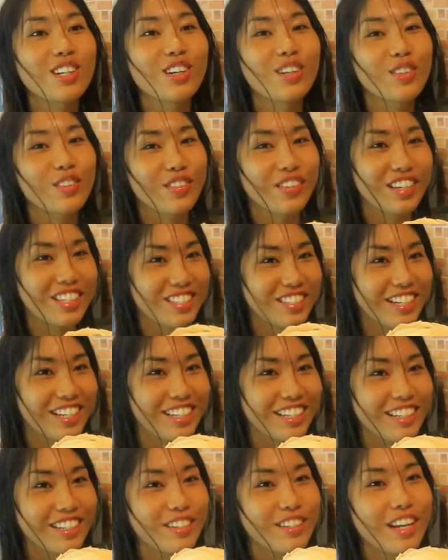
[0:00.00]
So
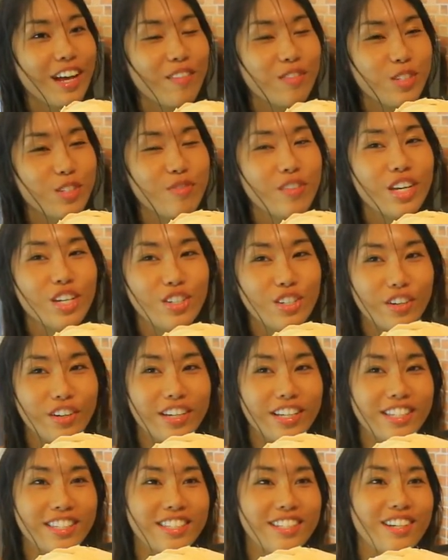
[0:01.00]
refreshing. You have to make sure
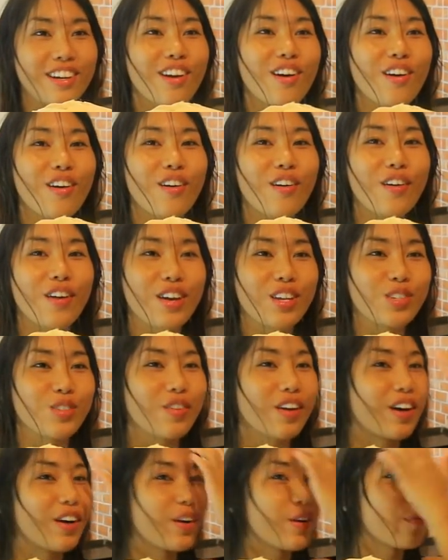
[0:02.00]
it's cold as
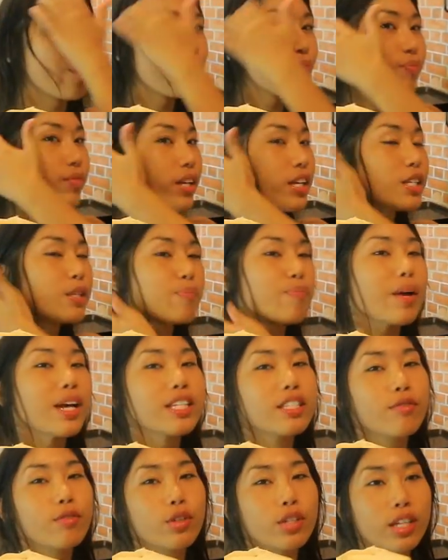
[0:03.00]
well. It's
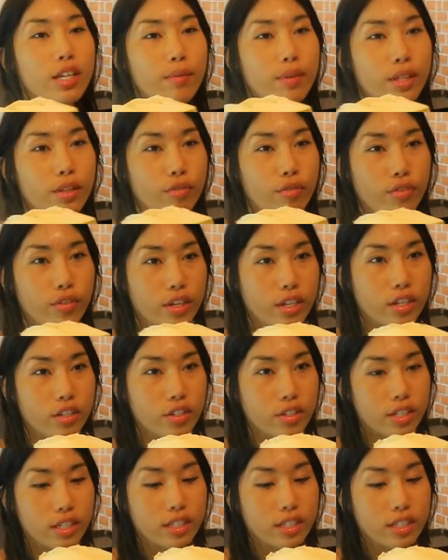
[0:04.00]
best if you keep it in the fridge.